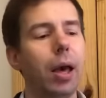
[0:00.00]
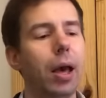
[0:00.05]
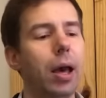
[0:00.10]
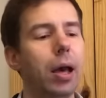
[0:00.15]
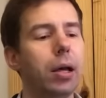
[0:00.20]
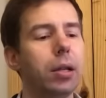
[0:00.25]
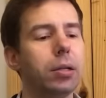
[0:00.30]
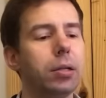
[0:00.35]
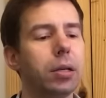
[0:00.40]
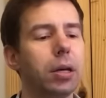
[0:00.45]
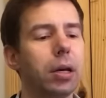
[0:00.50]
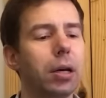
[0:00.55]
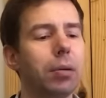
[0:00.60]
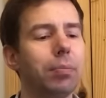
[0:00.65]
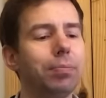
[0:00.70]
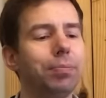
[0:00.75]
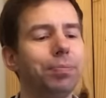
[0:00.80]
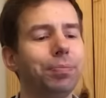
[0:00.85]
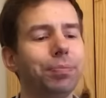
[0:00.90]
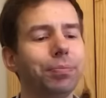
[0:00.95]

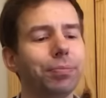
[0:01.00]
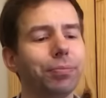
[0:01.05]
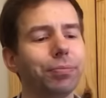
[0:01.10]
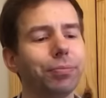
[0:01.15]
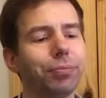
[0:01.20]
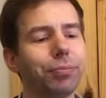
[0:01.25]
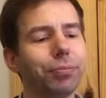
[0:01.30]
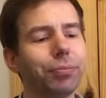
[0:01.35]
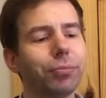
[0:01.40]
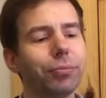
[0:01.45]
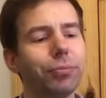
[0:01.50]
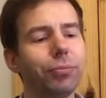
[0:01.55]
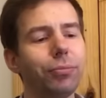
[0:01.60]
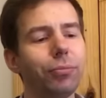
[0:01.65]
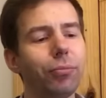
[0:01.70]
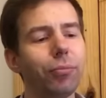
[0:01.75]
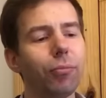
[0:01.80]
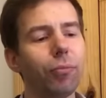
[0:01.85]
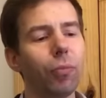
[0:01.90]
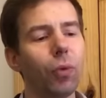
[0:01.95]
And,
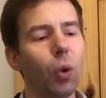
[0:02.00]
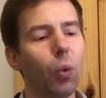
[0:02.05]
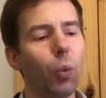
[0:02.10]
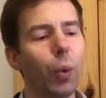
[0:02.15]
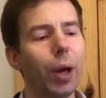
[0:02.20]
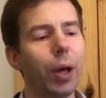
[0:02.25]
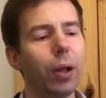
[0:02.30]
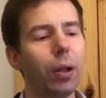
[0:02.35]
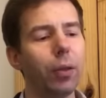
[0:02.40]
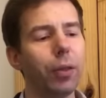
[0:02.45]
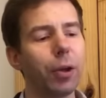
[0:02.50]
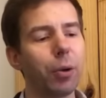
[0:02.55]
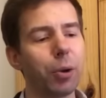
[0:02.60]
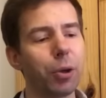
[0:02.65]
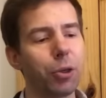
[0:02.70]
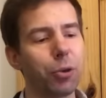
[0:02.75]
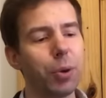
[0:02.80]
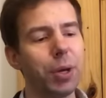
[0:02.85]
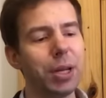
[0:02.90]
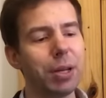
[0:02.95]
well, there
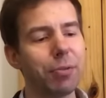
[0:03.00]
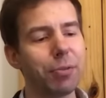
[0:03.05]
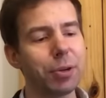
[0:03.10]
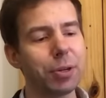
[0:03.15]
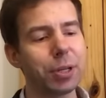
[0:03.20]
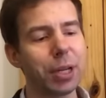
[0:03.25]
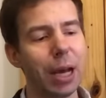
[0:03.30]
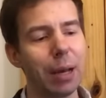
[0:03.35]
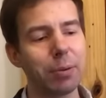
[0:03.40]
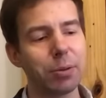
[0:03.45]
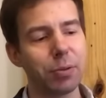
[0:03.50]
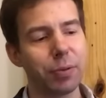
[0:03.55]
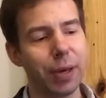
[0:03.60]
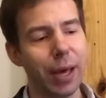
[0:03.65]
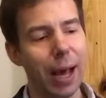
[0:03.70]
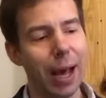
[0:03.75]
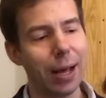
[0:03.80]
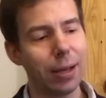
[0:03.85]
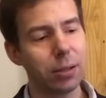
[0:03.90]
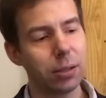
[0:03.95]
were 3 different types of
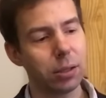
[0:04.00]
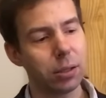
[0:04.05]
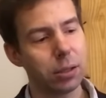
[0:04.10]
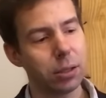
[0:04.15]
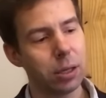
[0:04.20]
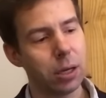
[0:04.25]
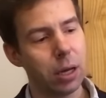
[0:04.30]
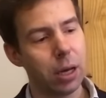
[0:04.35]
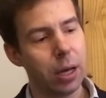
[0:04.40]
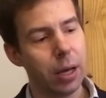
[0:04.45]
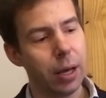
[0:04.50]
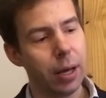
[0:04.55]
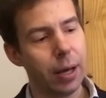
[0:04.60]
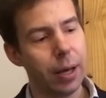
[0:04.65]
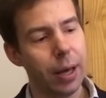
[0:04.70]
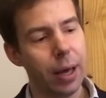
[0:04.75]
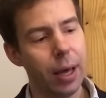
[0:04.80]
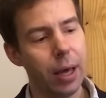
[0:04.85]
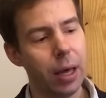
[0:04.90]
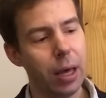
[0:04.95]
casks,
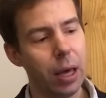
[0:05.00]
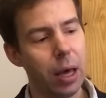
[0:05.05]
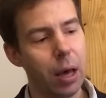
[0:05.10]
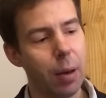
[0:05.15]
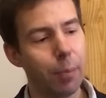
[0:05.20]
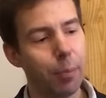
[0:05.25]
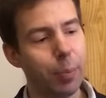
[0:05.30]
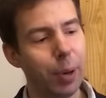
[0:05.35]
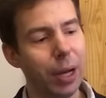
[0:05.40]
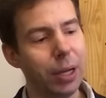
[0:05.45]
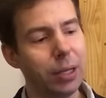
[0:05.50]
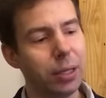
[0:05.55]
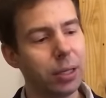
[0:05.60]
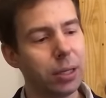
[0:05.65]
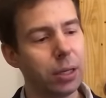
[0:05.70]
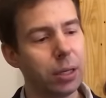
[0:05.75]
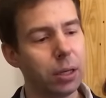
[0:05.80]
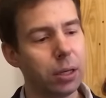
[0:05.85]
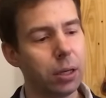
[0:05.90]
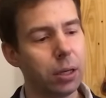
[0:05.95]
a butt,